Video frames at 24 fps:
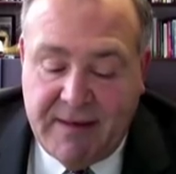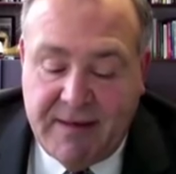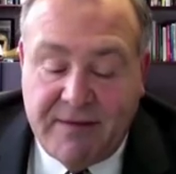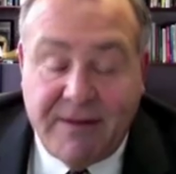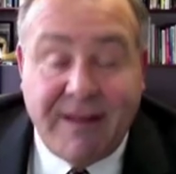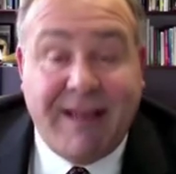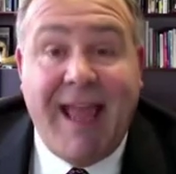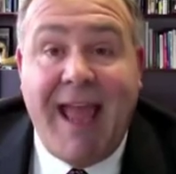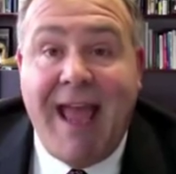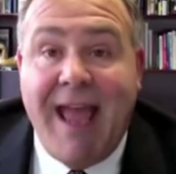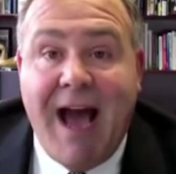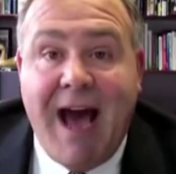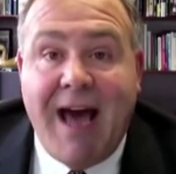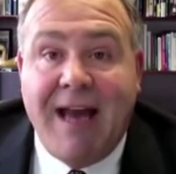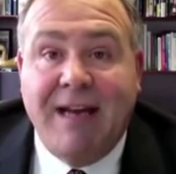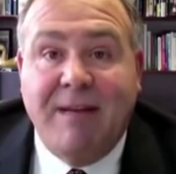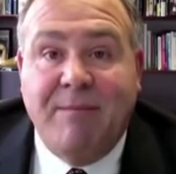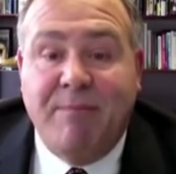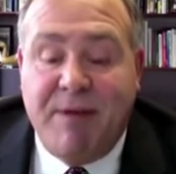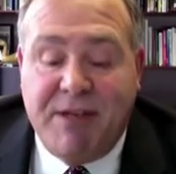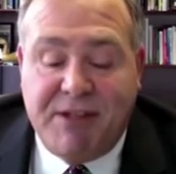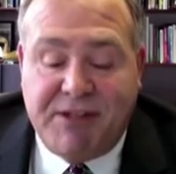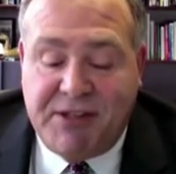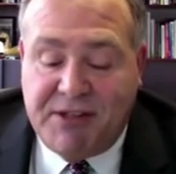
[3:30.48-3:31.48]
The
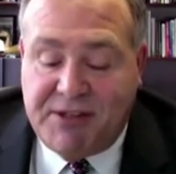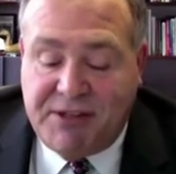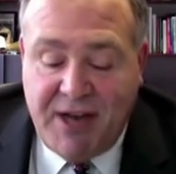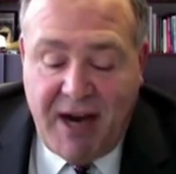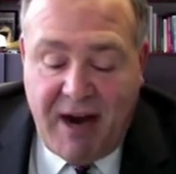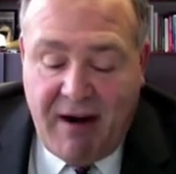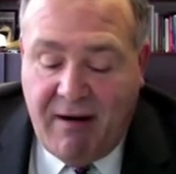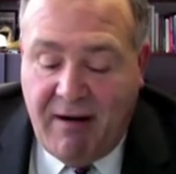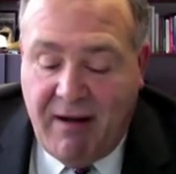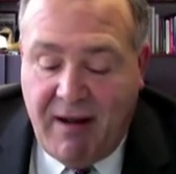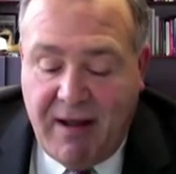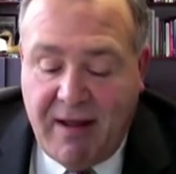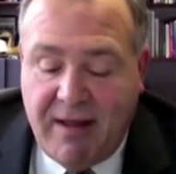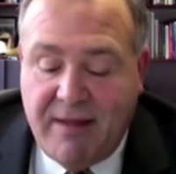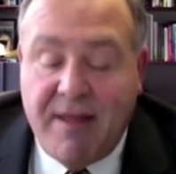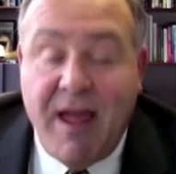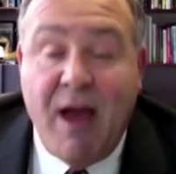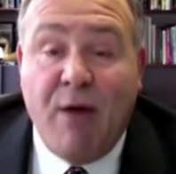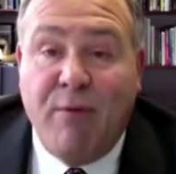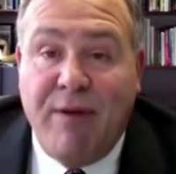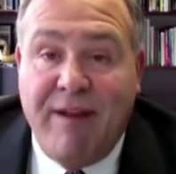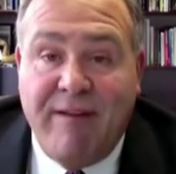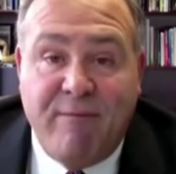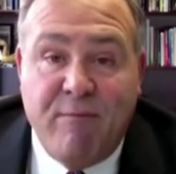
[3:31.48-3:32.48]
chaotic business era
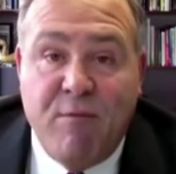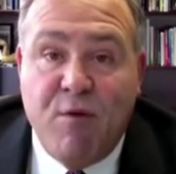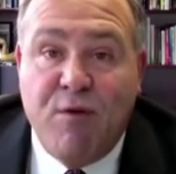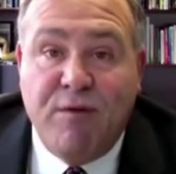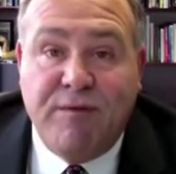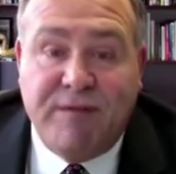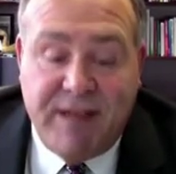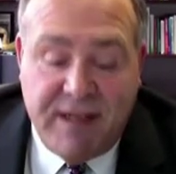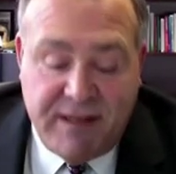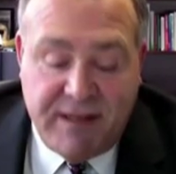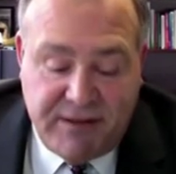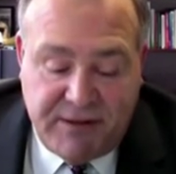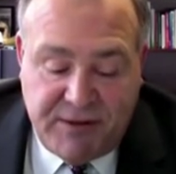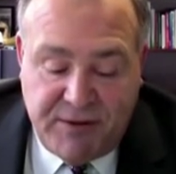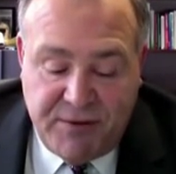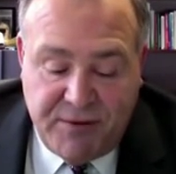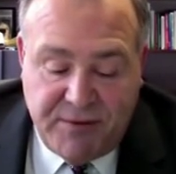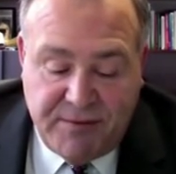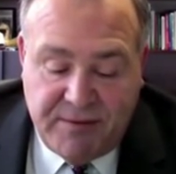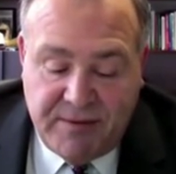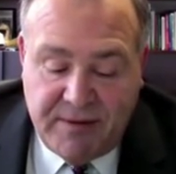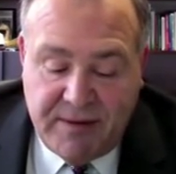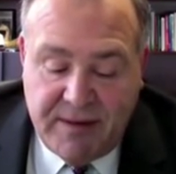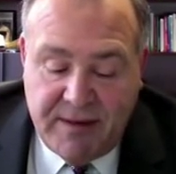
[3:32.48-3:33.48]
that we've moved
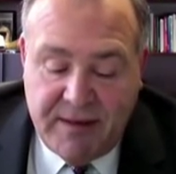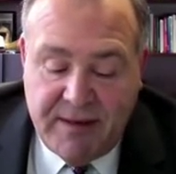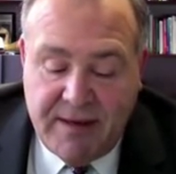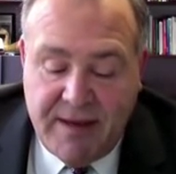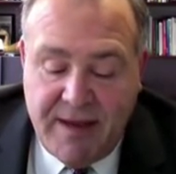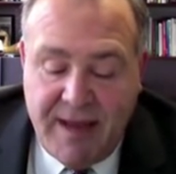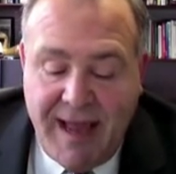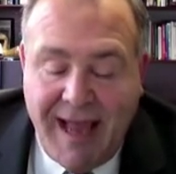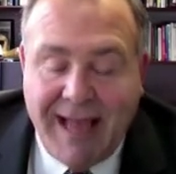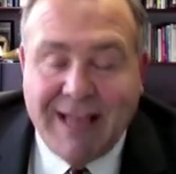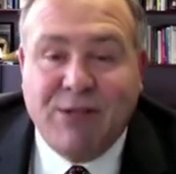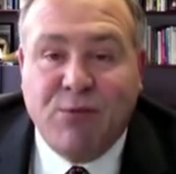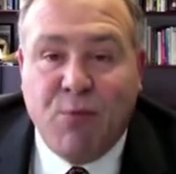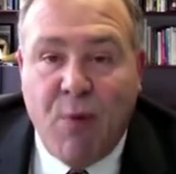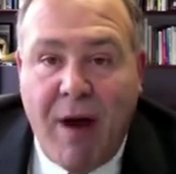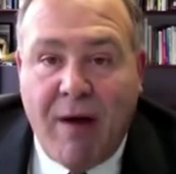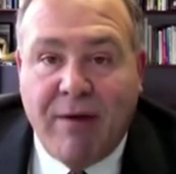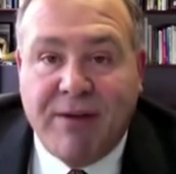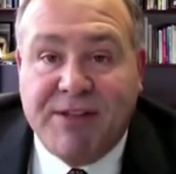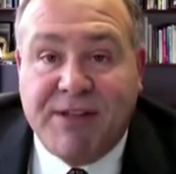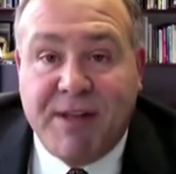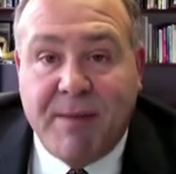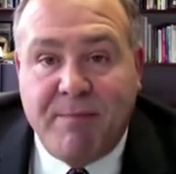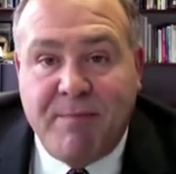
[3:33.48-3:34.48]
into, as
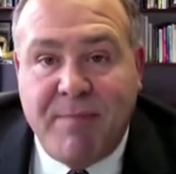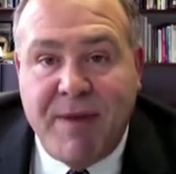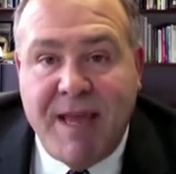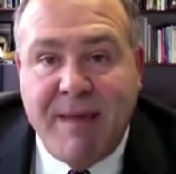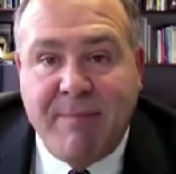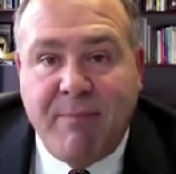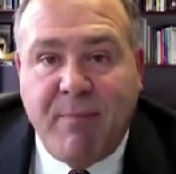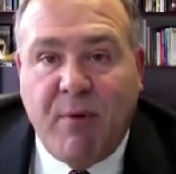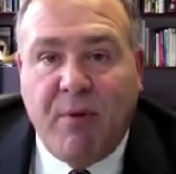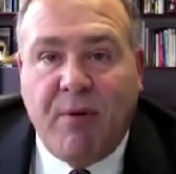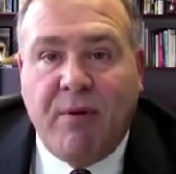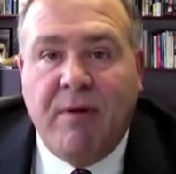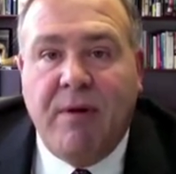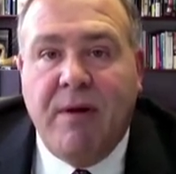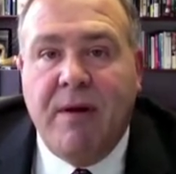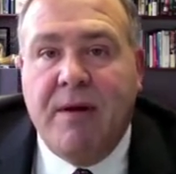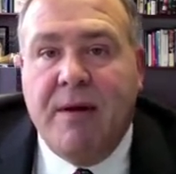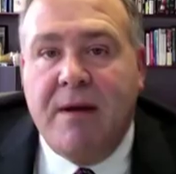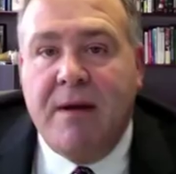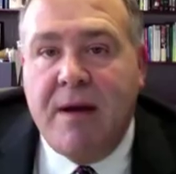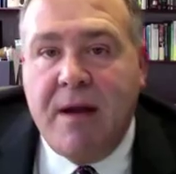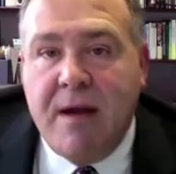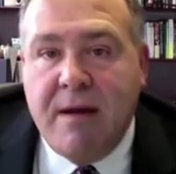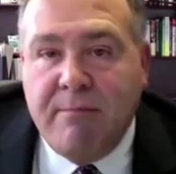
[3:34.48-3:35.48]
well as the people
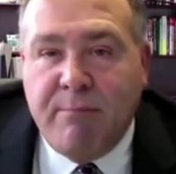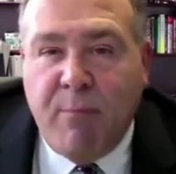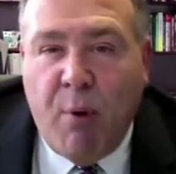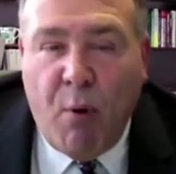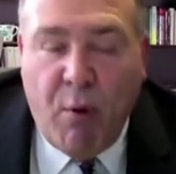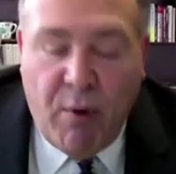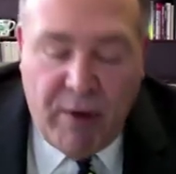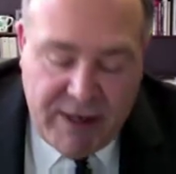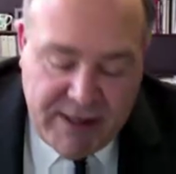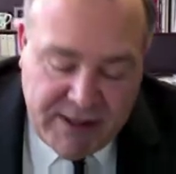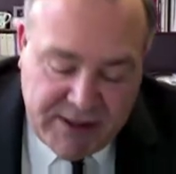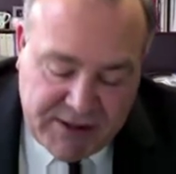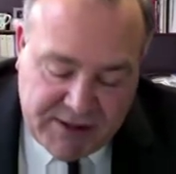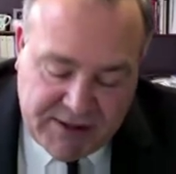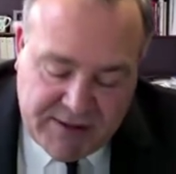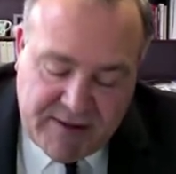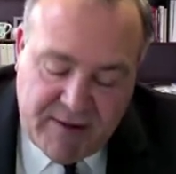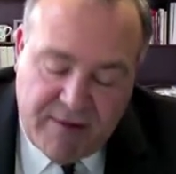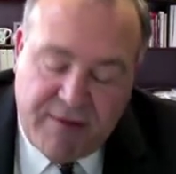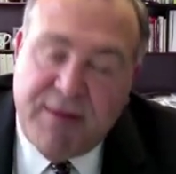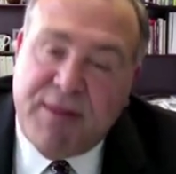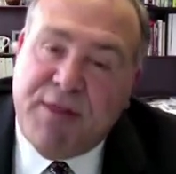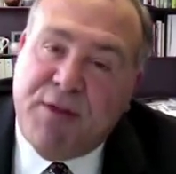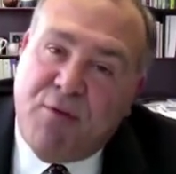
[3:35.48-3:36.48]
poised
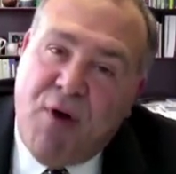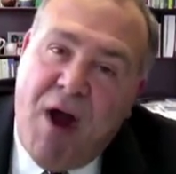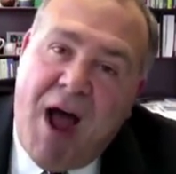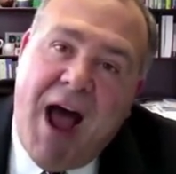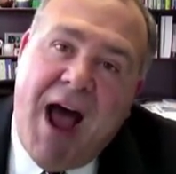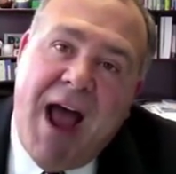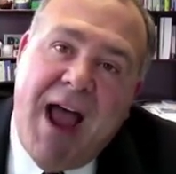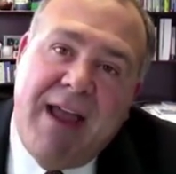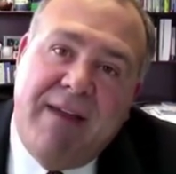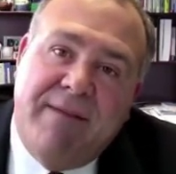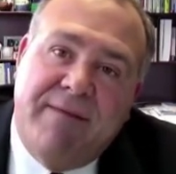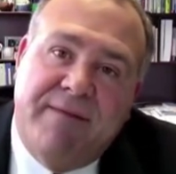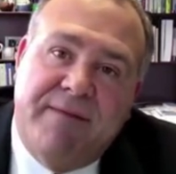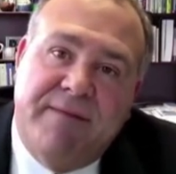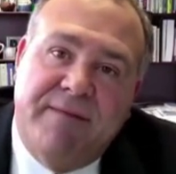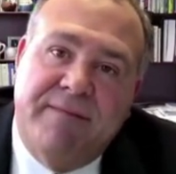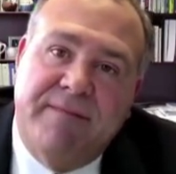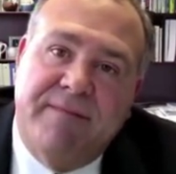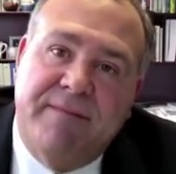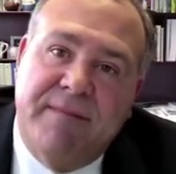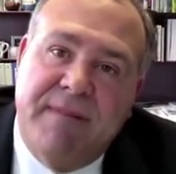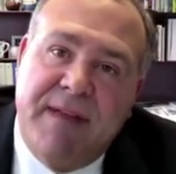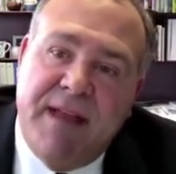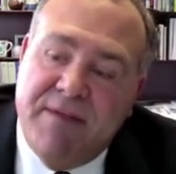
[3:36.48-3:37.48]
to thrive
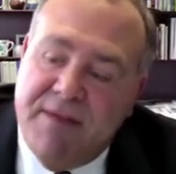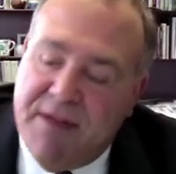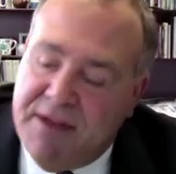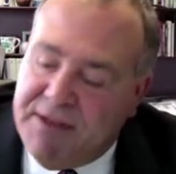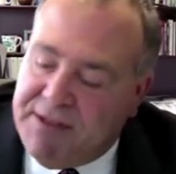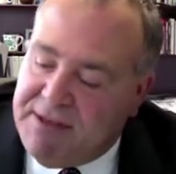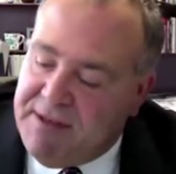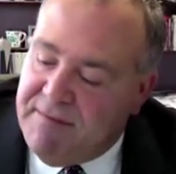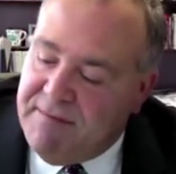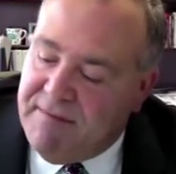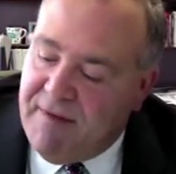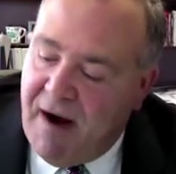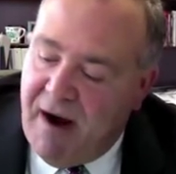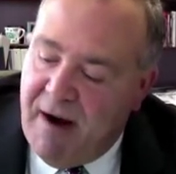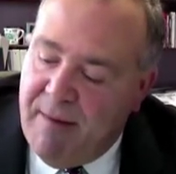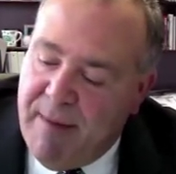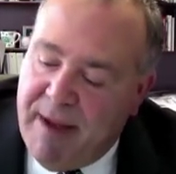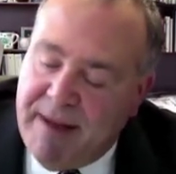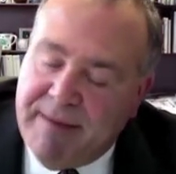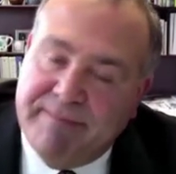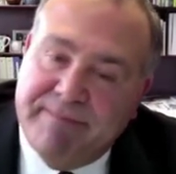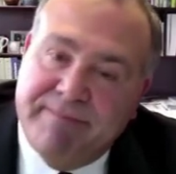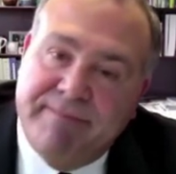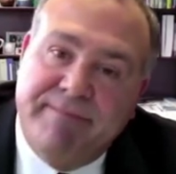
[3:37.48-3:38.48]
in this
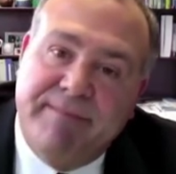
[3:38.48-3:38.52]
environment.